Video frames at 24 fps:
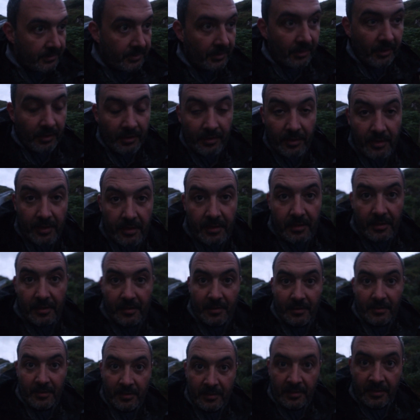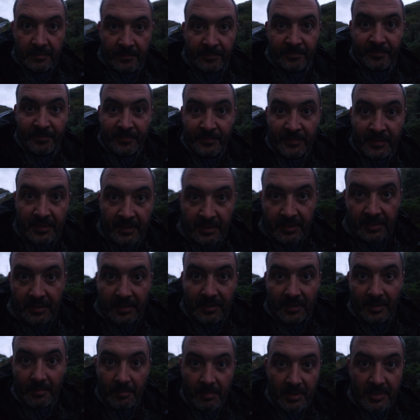Now,
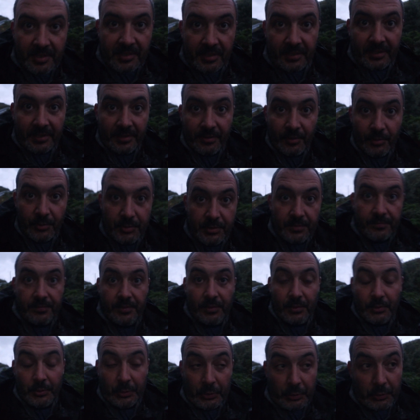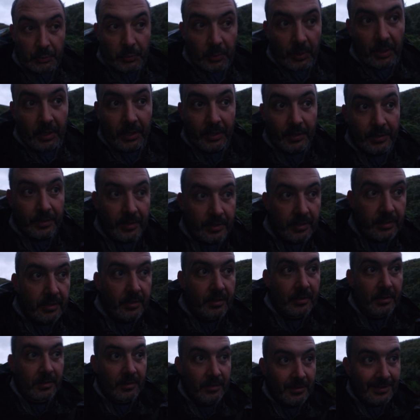immediately those of you who are
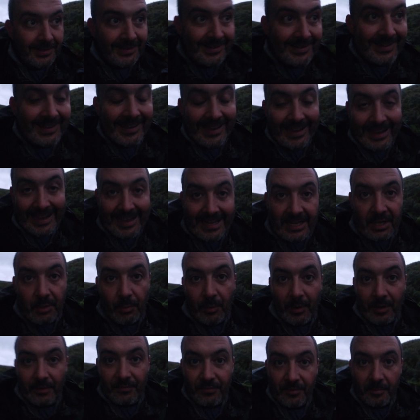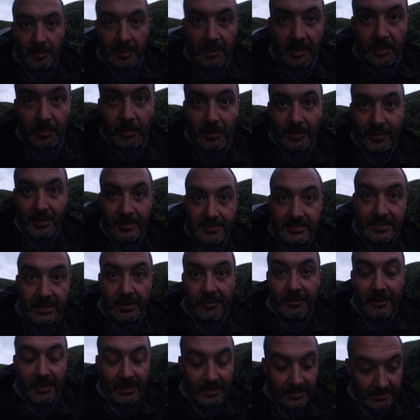anyway familiar with this
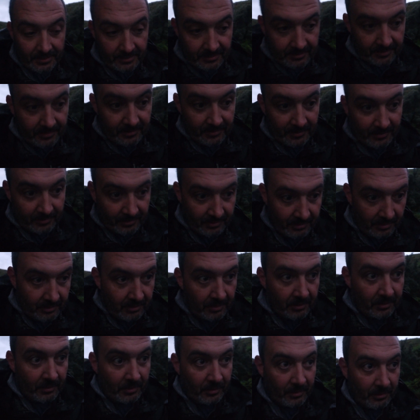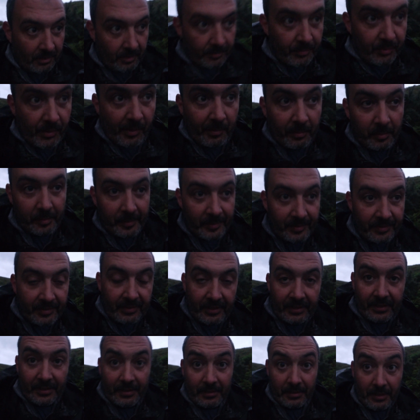area are probably
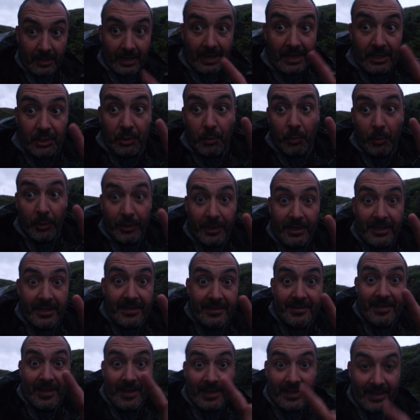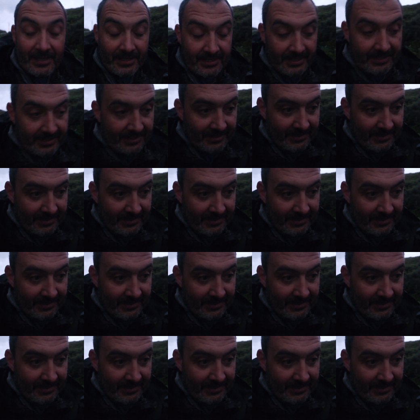thinking, I know where he's heading.